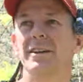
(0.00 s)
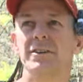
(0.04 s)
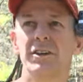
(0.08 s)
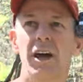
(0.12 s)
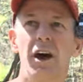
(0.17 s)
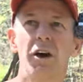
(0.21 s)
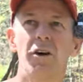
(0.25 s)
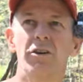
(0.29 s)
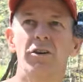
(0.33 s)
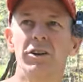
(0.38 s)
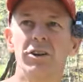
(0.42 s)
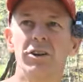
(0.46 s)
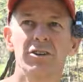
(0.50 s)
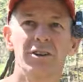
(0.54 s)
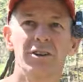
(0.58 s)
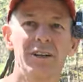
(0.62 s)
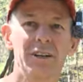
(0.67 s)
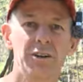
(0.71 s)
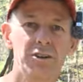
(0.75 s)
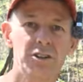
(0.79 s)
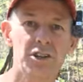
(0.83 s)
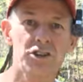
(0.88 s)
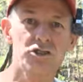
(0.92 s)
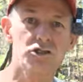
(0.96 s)
No,
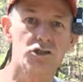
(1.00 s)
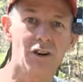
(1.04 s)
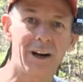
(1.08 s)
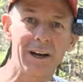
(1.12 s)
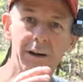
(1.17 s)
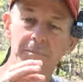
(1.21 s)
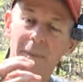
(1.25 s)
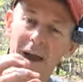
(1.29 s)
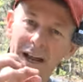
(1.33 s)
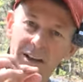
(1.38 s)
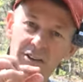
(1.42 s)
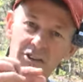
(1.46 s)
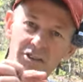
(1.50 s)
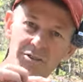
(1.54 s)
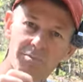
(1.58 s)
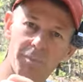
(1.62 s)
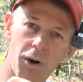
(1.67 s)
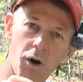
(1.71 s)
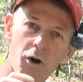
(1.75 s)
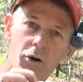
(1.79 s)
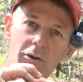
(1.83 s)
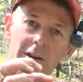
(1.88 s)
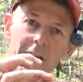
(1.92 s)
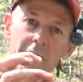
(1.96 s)
you're just trying to make
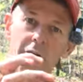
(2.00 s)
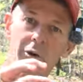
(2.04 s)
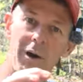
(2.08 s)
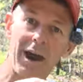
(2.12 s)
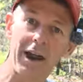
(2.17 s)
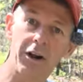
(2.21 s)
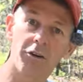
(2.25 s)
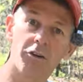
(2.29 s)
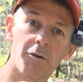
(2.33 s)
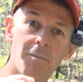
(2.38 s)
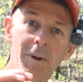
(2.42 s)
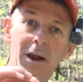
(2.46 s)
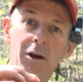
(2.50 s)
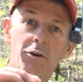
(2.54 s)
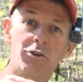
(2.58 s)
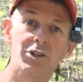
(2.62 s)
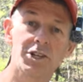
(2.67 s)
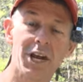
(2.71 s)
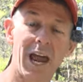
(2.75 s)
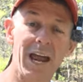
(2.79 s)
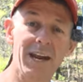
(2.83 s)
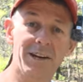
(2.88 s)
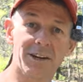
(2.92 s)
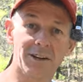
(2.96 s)
small little incremental
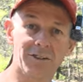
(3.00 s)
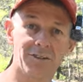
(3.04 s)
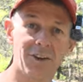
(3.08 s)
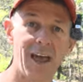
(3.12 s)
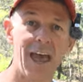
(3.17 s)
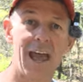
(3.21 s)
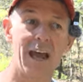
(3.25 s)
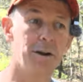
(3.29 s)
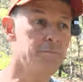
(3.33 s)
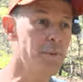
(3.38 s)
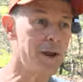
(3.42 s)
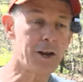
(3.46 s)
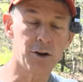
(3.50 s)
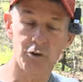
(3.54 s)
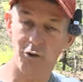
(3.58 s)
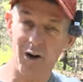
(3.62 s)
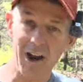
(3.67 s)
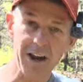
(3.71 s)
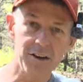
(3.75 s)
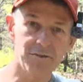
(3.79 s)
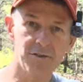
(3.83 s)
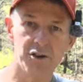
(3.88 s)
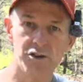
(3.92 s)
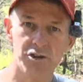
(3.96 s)
changes. It'd be
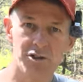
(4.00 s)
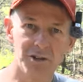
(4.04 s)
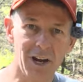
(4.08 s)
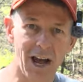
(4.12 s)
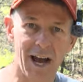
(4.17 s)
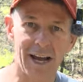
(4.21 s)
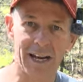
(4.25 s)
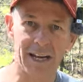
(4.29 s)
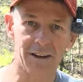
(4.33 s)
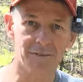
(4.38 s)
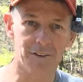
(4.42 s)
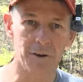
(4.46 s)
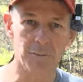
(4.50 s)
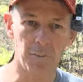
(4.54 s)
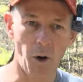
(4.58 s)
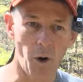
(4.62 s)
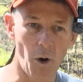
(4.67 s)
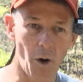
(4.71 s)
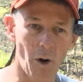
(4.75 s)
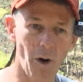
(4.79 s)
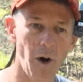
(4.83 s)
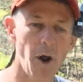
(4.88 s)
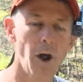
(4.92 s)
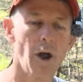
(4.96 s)
great if you shot even
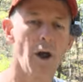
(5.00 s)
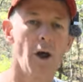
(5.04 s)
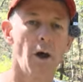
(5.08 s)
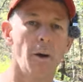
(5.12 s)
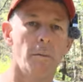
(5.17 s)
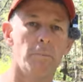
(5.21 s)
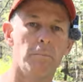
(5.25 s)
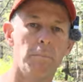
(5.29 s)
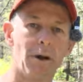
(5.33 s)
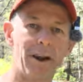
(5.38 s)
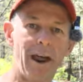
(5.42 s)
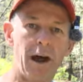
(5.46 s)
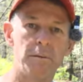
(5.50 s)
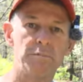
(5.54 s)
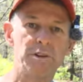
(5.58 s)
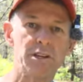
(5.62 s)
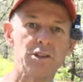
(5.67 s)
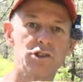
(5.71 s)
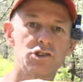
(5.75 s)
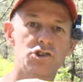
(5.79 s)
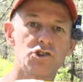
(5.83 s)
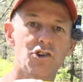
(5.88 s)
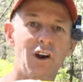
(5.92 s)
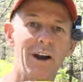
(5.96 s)
par, but I'm
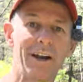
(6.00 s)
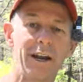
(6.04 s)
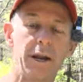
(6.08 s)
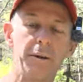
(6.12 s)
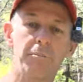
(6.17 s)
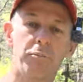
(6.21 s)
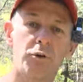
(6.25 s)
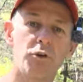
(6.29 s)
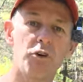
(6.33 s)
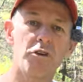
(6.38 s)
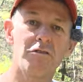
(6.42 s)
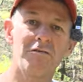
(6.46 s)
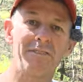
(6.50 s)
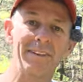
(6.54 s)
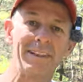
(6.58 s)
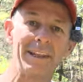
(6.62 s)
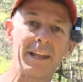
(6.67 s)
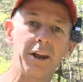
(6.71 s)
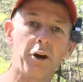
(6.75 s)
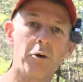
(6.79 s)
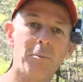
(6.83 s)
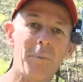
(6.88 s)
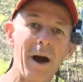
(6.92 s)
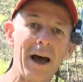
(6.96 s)
just trying to improve
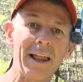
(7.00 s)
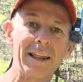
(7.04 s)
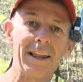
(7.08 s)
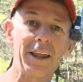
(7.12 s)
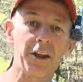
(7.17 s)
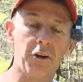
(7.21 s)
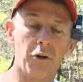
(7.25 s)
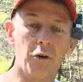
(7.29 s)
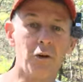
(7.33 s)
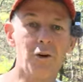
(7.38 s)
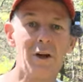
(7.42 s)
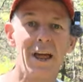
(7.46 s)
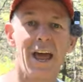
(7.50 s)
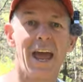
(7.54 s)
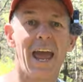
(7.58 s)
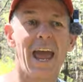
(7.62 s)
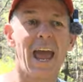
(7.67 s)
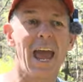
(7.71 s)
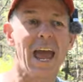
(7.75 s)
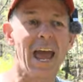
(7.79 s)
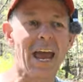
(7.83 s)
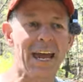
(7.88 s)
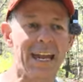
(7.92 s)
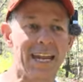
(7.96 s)
little by little.
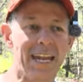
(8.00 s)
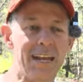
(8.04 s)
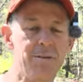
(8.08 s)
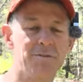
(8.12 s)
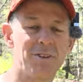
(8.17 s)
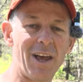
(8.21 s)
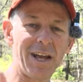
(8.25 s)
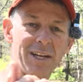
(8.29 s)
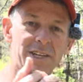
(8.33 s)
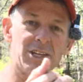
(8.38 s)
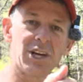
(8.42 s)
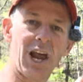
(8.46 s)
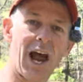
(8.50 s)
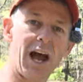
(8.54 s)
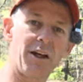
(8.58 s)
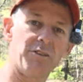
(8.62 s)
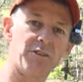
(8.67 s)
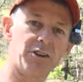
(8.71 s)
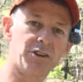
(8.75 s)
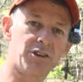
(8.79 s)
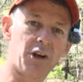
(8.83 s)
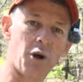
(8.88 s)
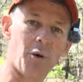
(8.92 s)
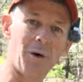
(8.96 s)
It keeps that
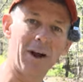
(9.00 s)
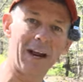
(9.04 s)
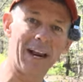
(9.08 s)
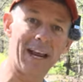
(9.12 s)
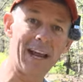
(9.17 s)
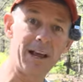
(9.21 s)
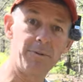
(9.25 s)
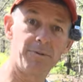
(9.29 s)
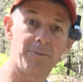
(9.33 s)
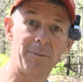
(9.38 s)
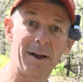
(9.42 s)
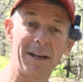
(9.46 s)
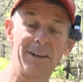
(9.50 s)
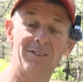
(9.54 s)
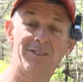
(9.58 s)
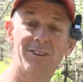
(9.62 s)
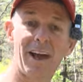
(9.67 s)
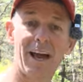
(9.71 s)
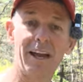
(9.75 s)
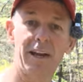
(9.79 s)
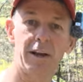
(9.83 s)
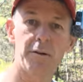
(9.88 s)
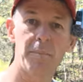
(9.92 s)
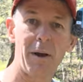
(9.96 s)
challenge going. It keeps me
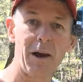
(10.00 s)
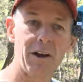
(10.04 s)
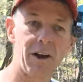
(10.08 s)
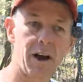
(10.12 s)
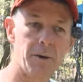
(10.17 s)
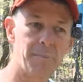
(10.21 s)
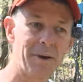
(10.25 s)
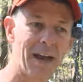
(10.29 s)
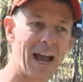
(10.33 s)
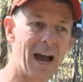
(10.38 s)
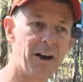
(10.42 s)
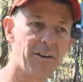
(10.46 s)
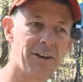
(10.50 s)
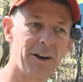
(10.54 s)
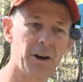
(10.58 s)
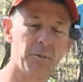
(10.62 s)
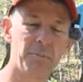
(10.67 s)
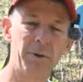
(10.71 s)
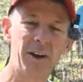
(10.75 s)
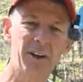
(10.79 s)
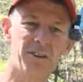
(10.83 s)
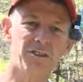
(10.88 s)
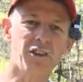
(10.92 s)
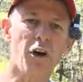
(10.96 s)
excited about coming out here,
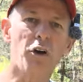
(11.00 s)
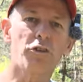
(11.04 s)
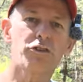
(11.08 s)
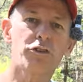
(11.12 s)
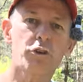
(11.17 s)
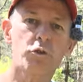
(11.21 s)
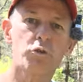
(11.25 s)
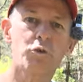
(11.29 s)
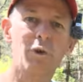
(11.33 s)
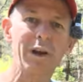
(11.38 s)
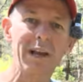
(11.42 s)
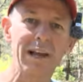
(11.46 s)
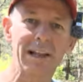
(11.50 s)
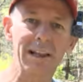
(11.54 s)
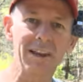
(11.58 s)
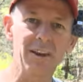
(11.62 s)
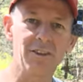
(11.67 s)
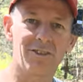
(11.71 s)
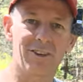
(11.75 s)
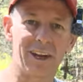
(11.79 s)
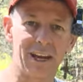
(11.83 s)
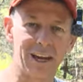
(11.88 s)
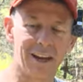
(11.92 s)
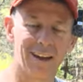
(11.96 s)
but it's also
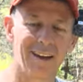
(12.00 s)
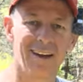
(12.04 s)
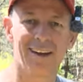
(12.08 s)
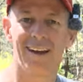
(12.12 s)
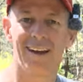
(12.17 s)
realistic.